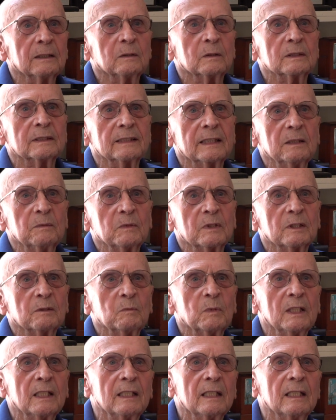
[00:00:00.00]
Now, it
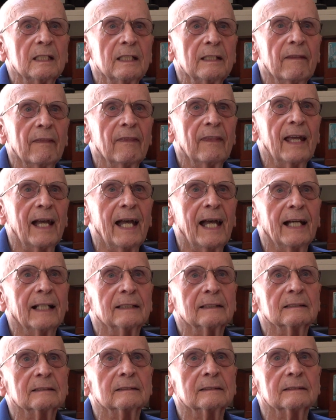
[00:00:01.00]
seems to me
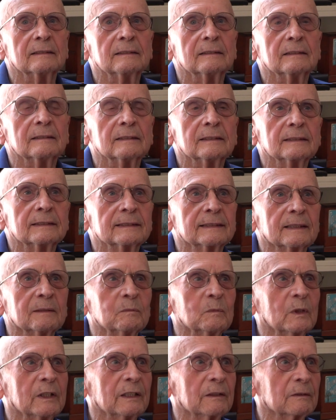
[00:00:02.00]
that
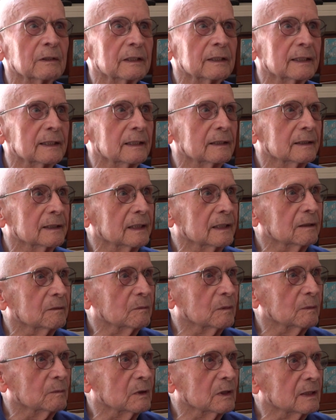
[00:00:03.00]
somewhere in there, I
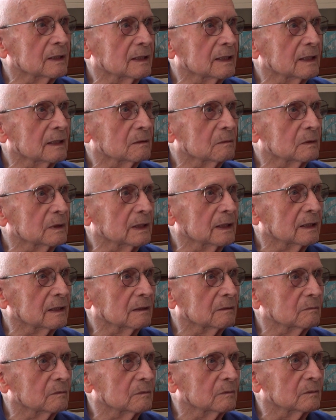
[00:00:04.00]
can't remember the date,
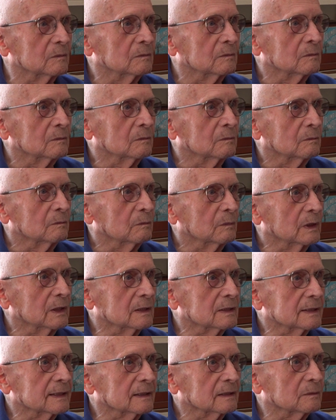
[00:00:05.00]
we had a
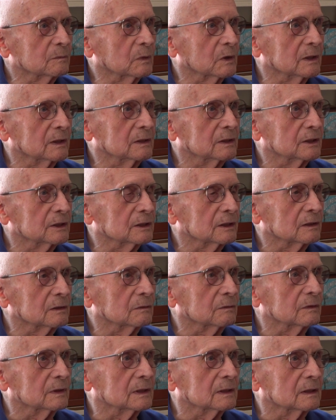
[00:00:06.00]
big
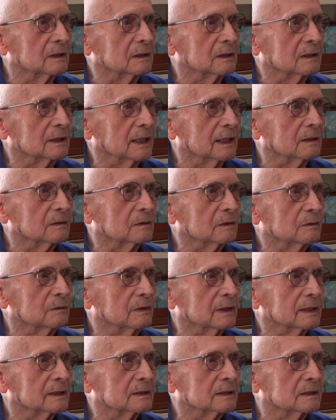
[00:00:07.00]
celebration of the
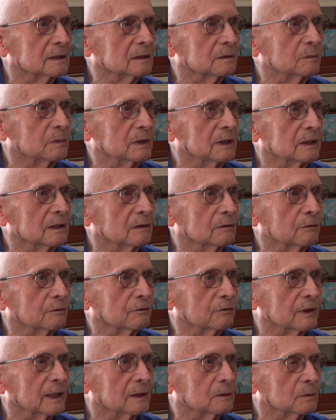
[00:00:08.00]
town of Exeter
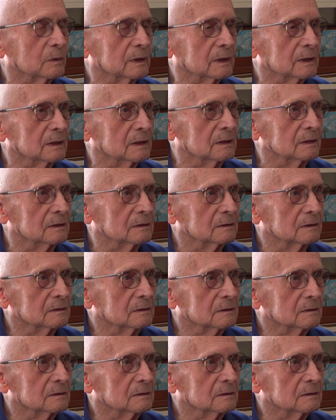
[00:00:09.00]
being founded.